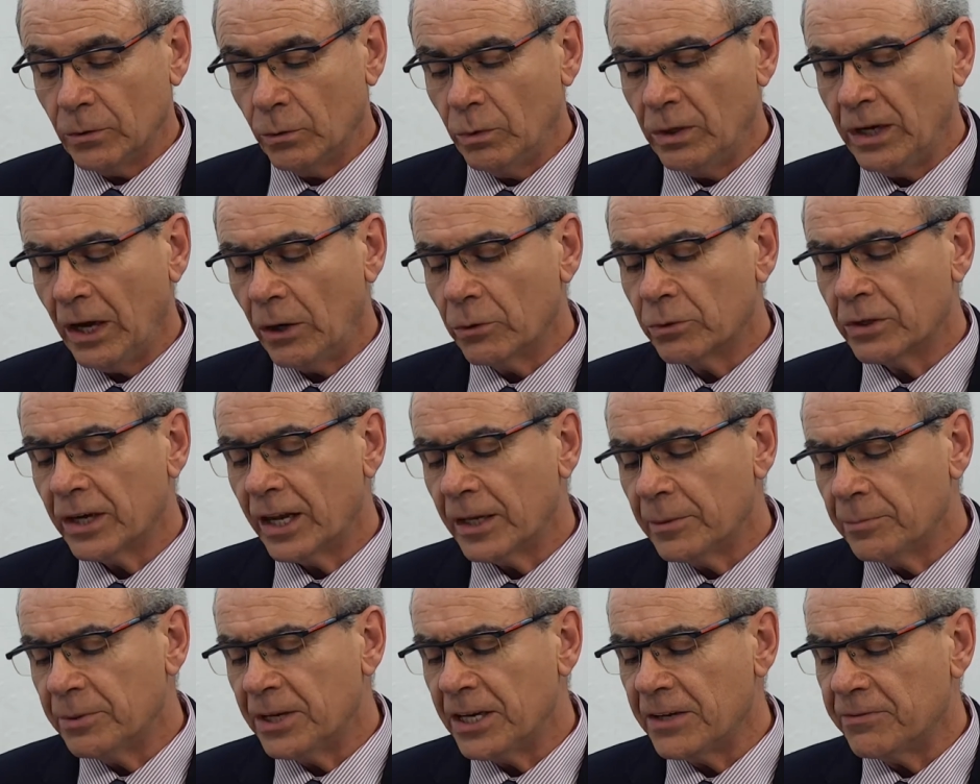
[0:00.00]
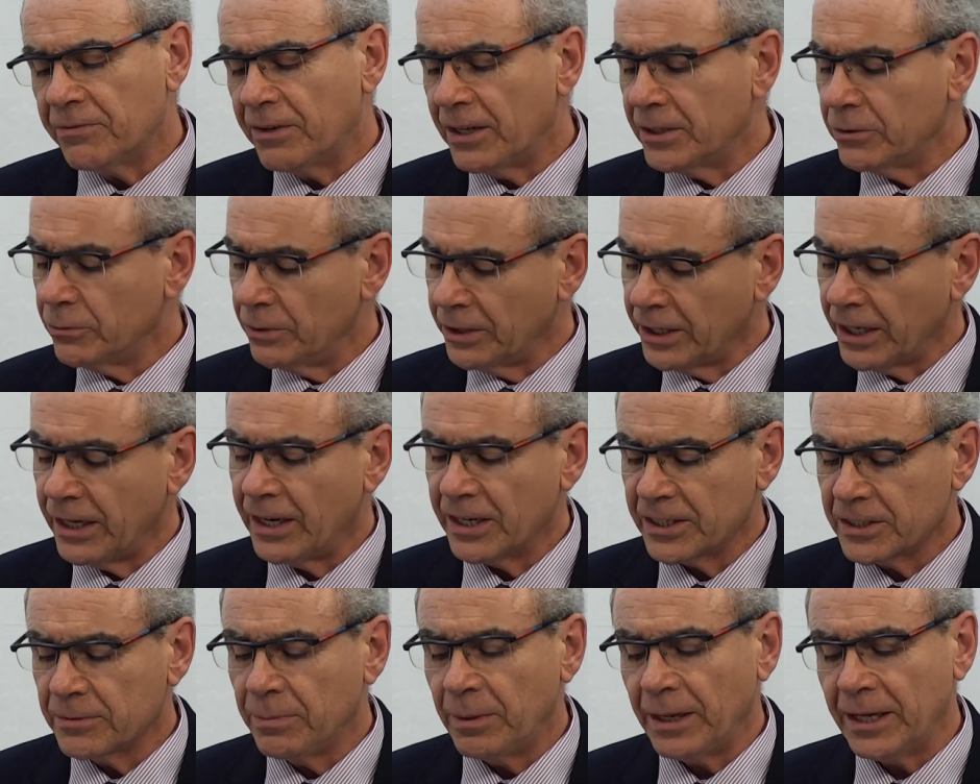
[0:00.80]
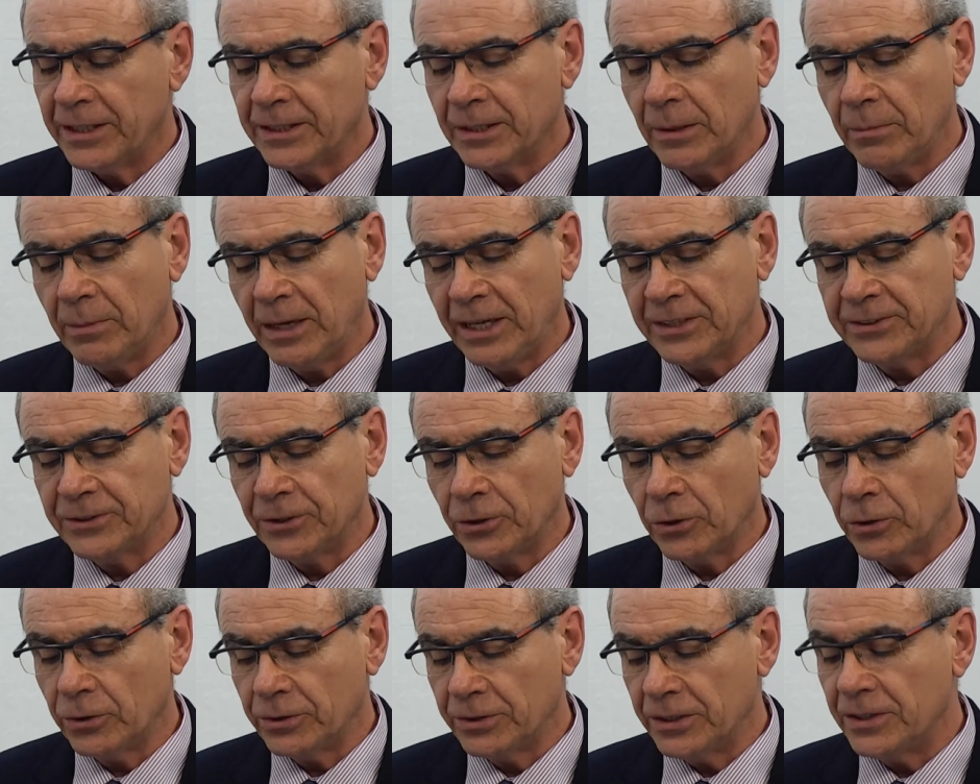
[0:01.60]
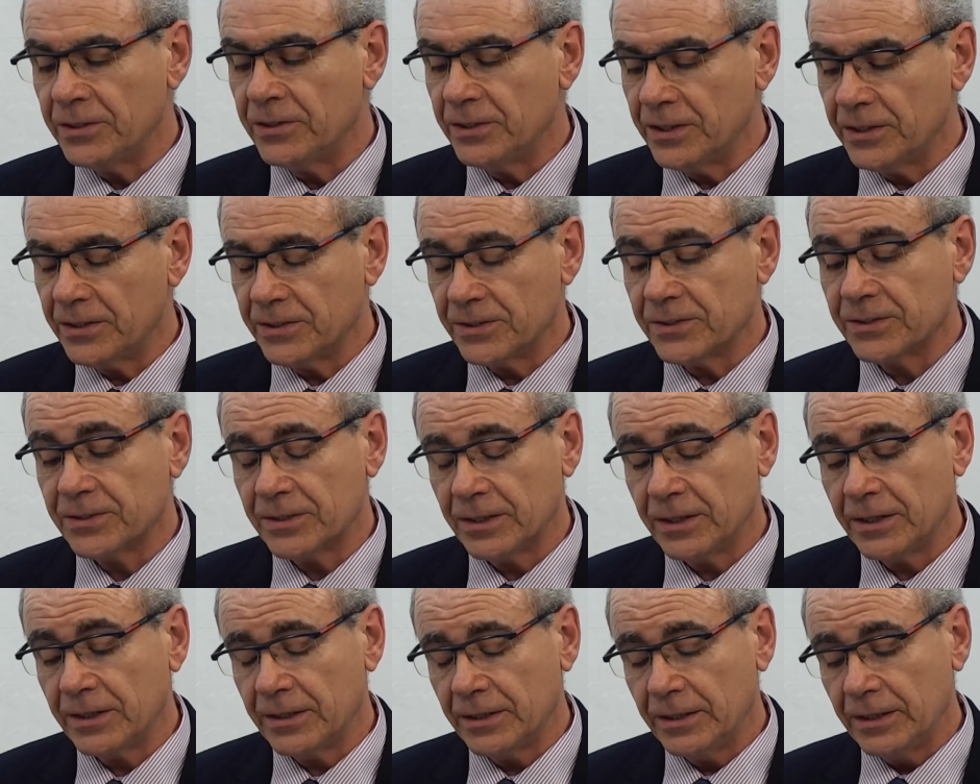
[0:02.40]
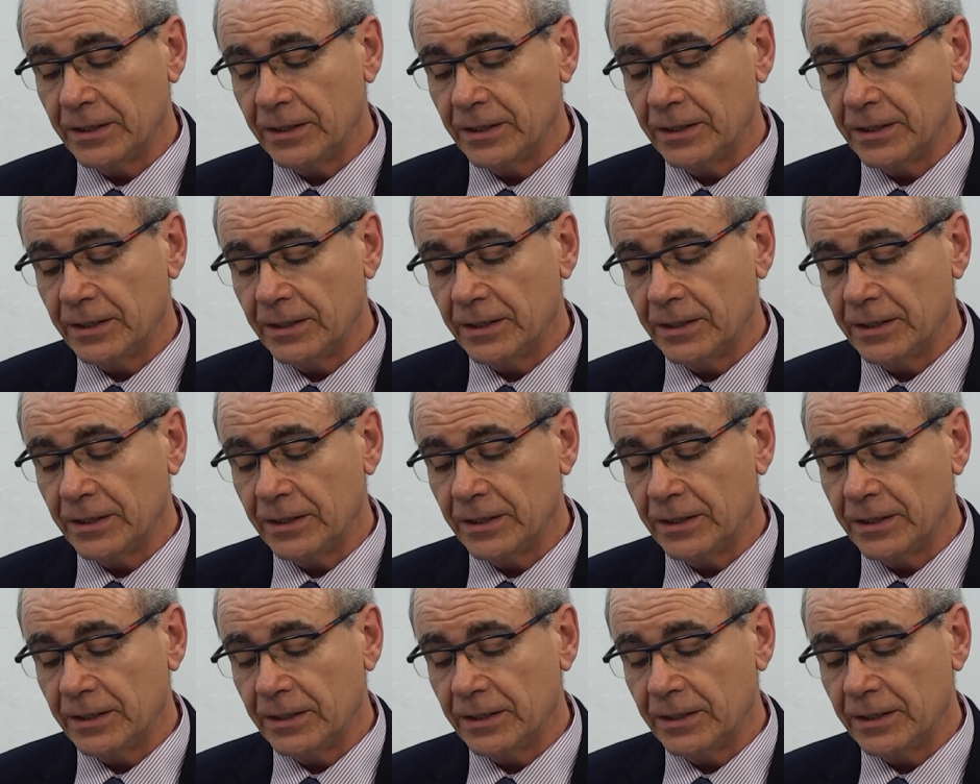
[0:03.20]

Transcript: we'll outline briefly and we can explain them later on in this